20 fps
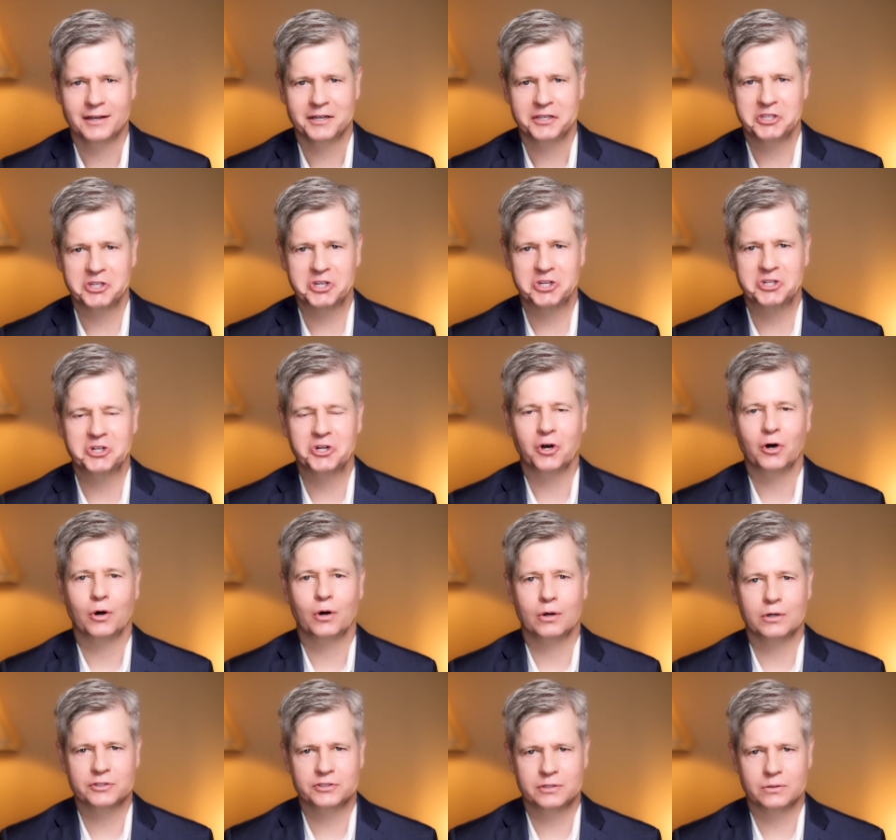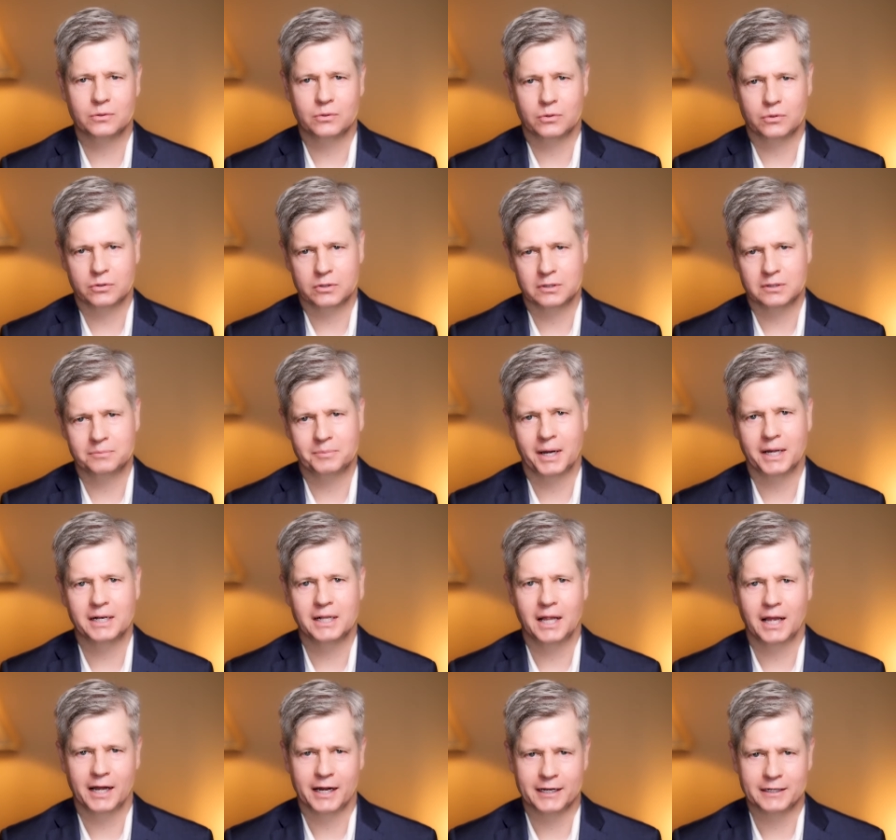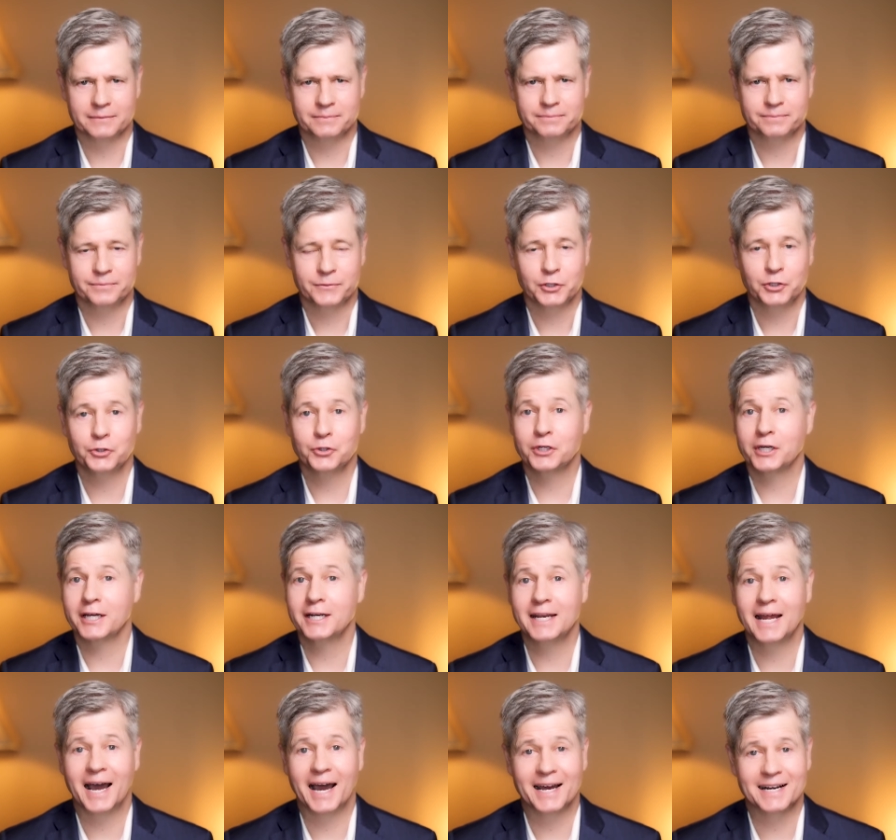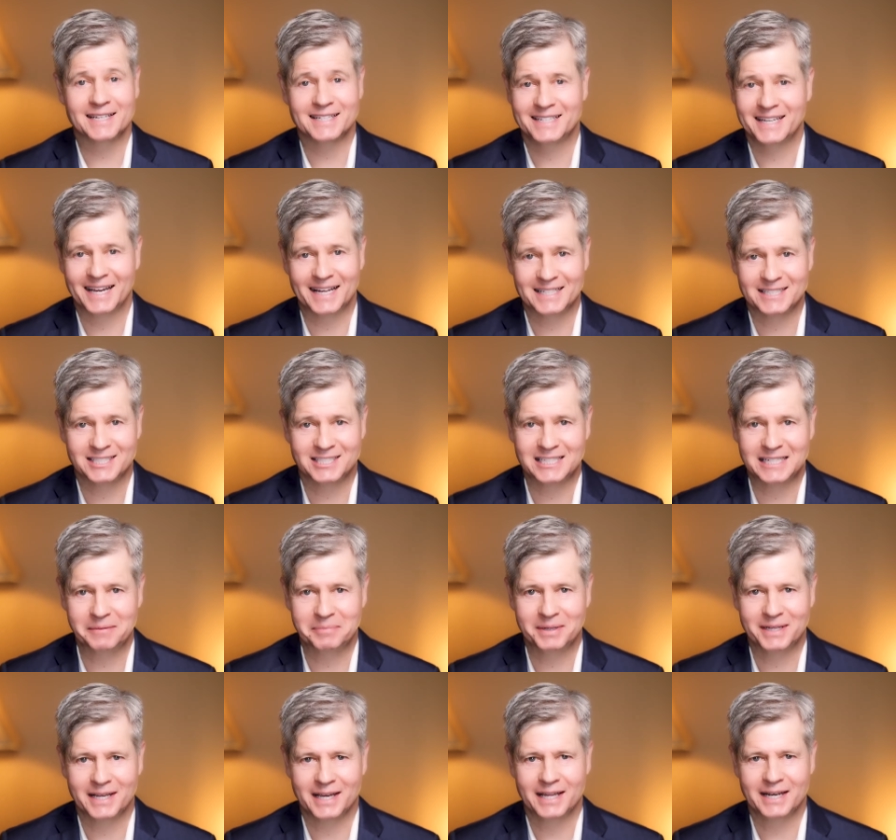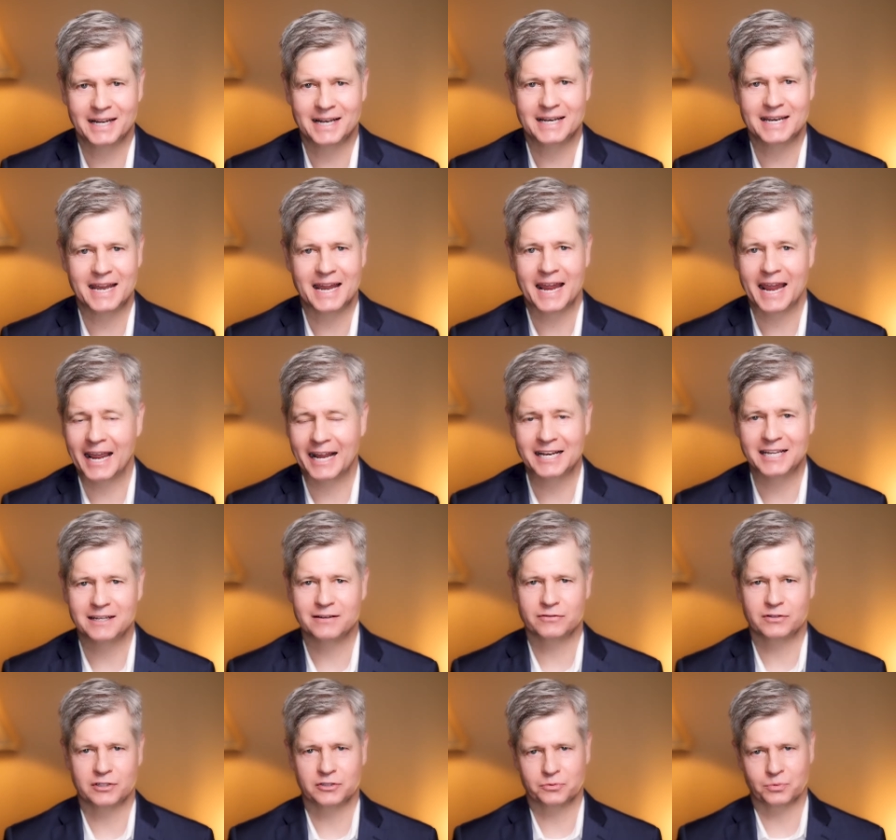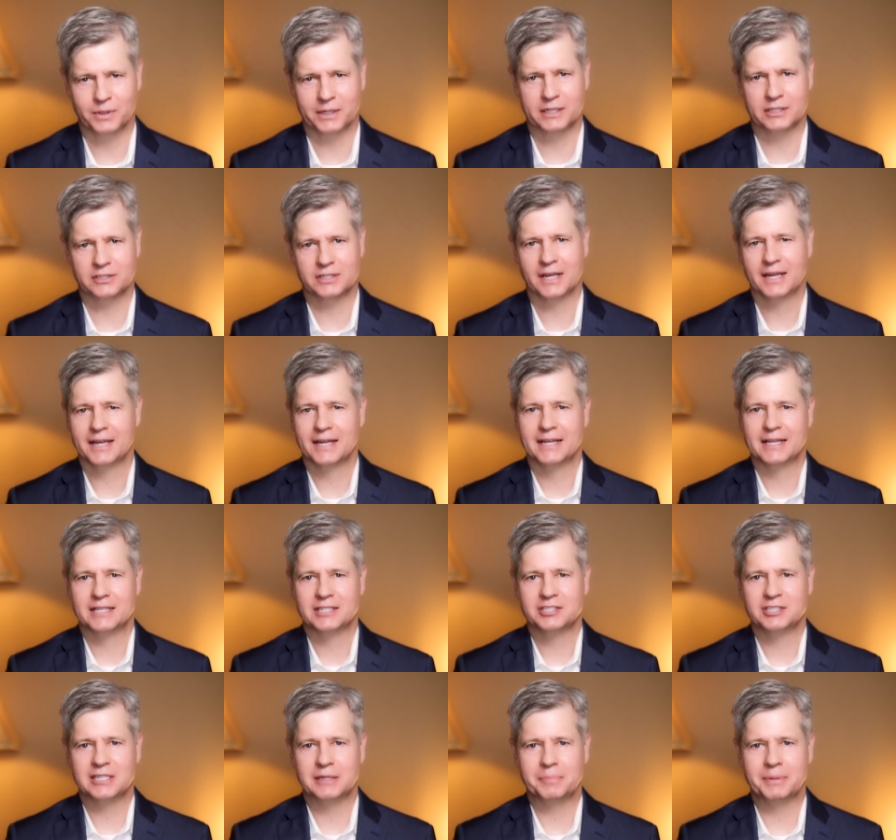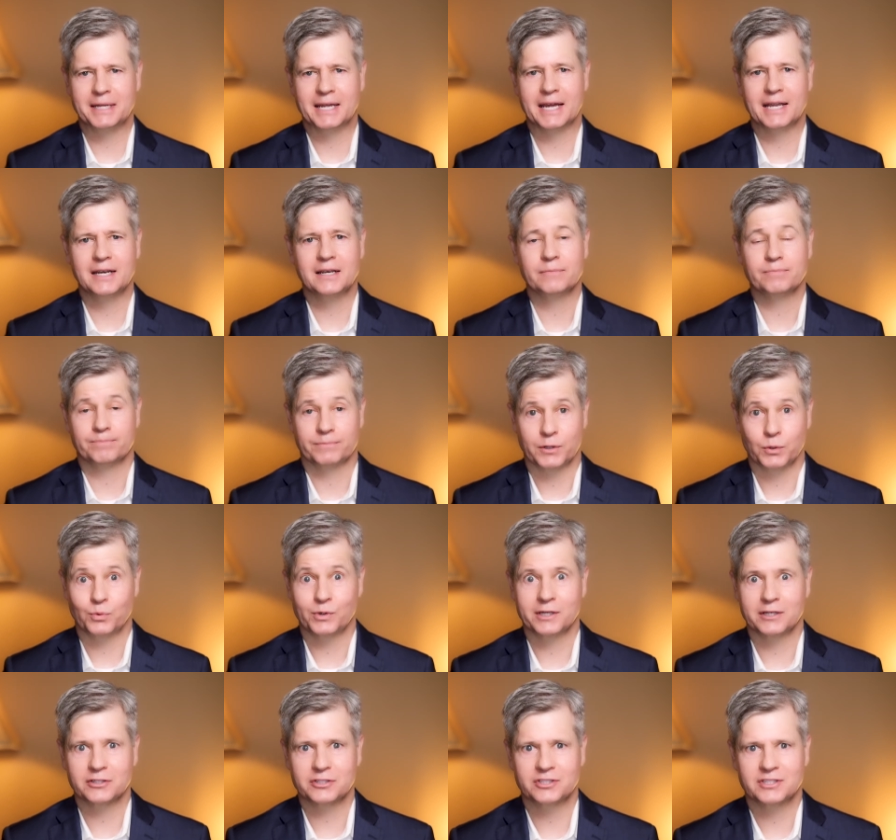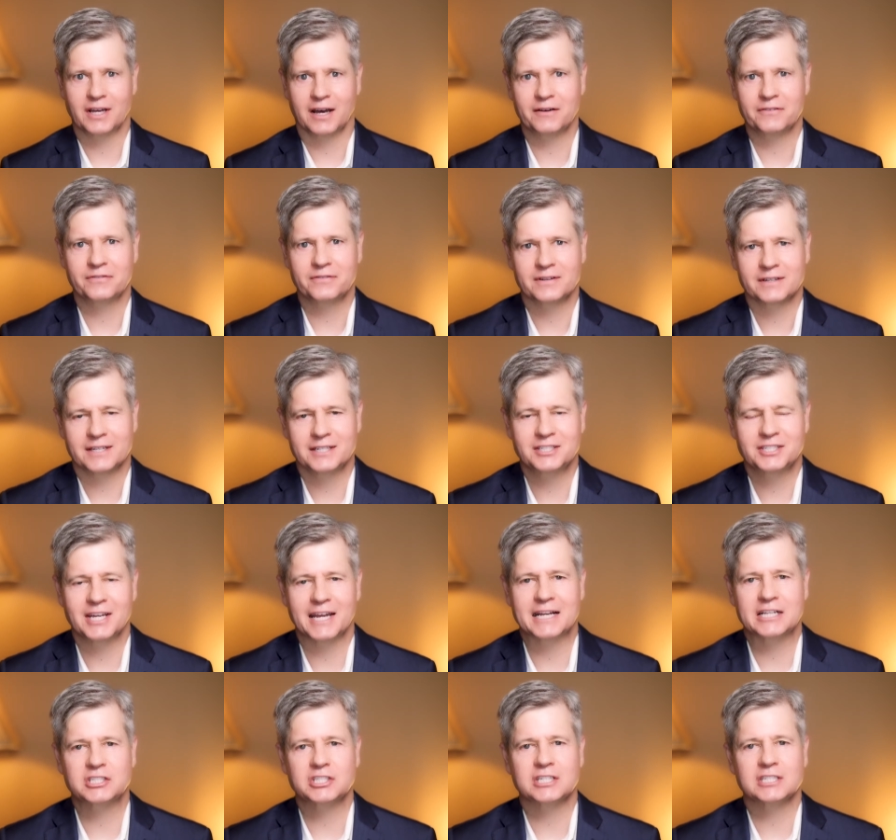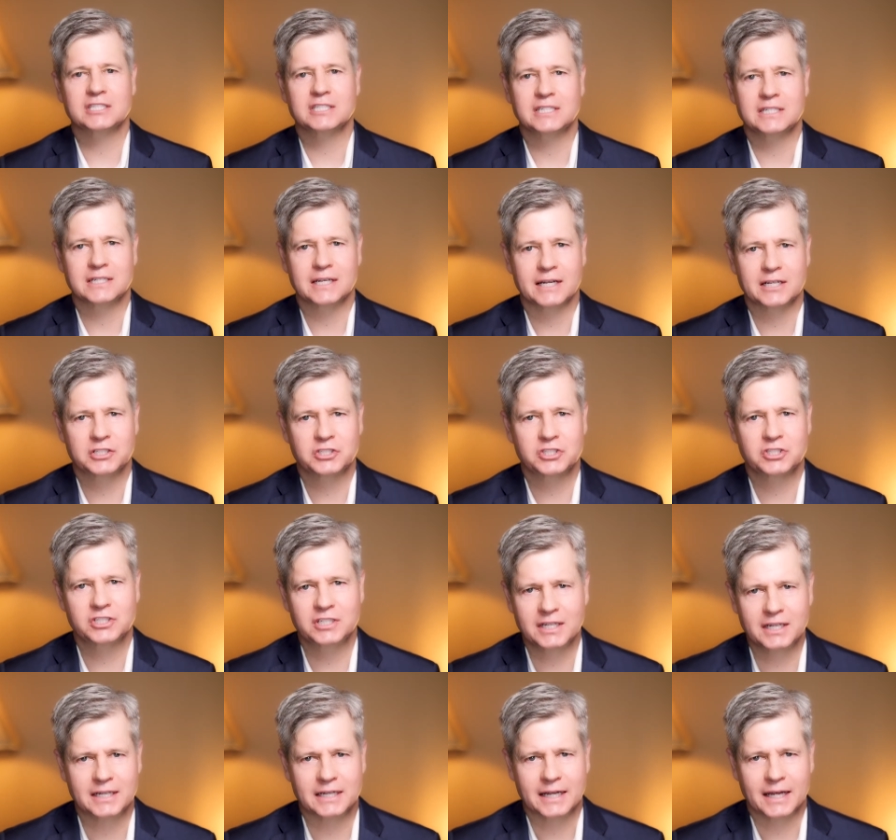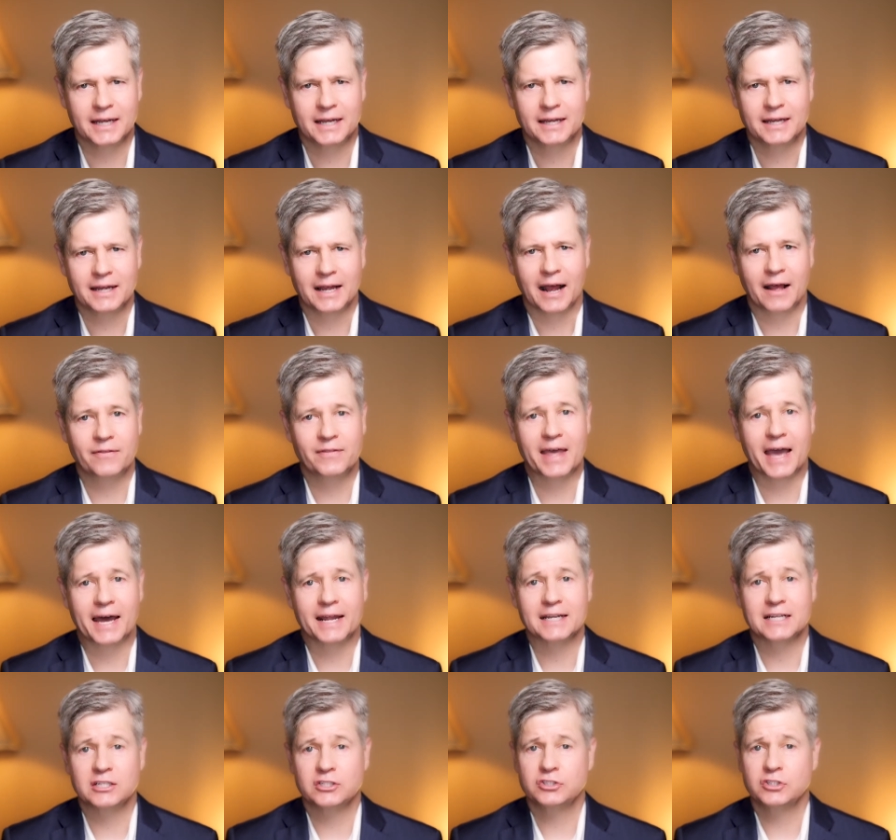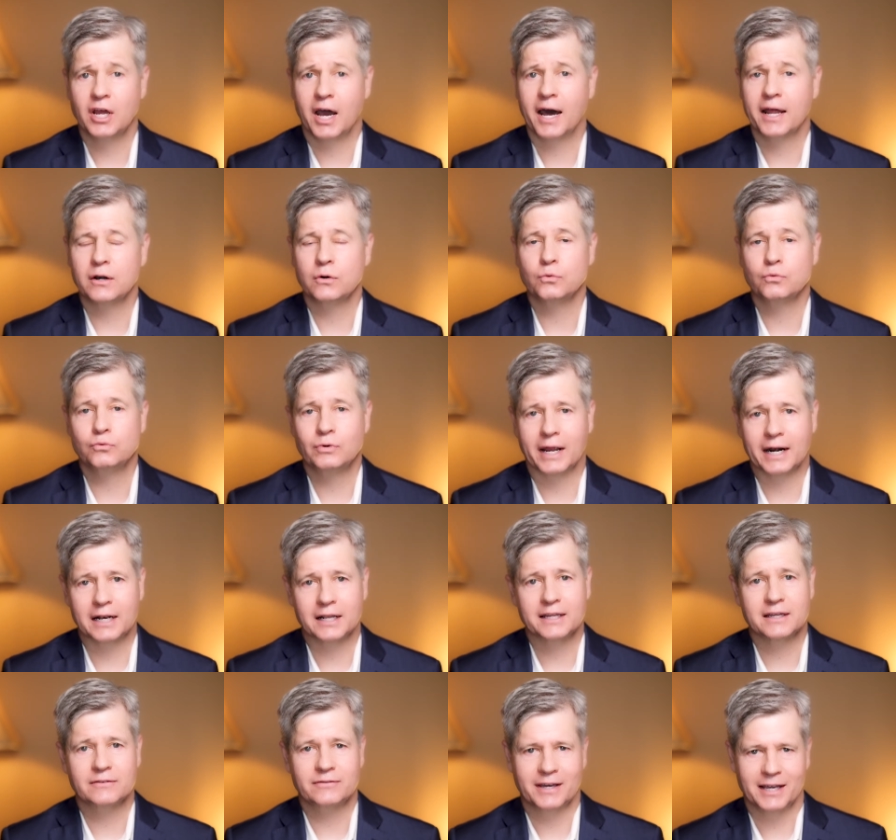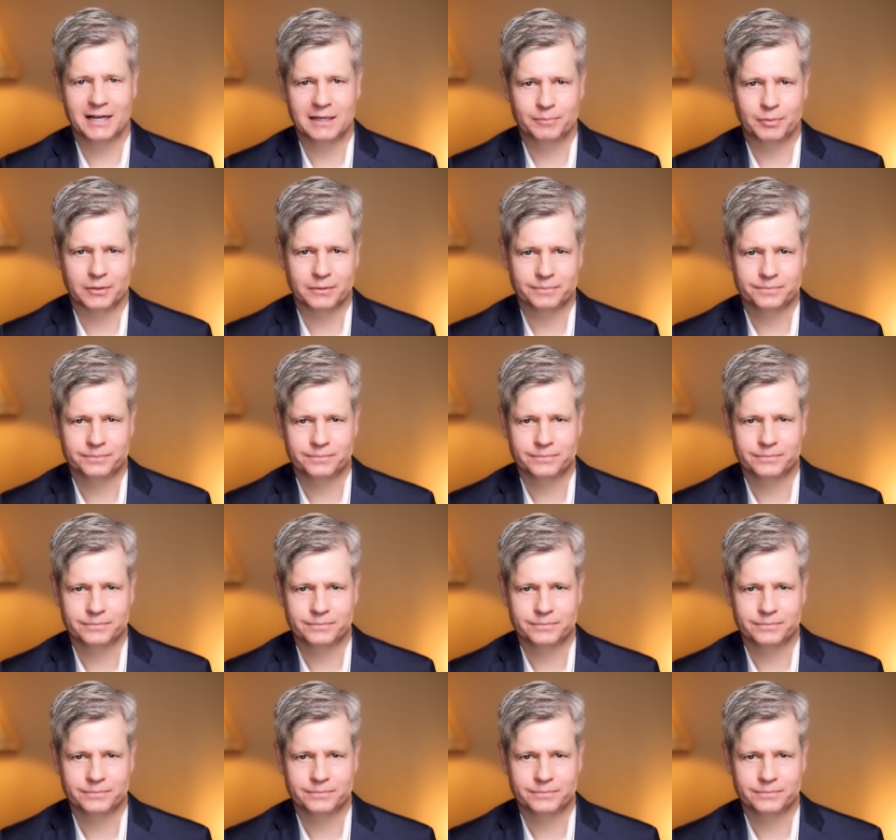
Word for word: You can also order them online. You cannot get CBN in any of these ways. CBN, the real stuff, contains THC, and that is not readily available.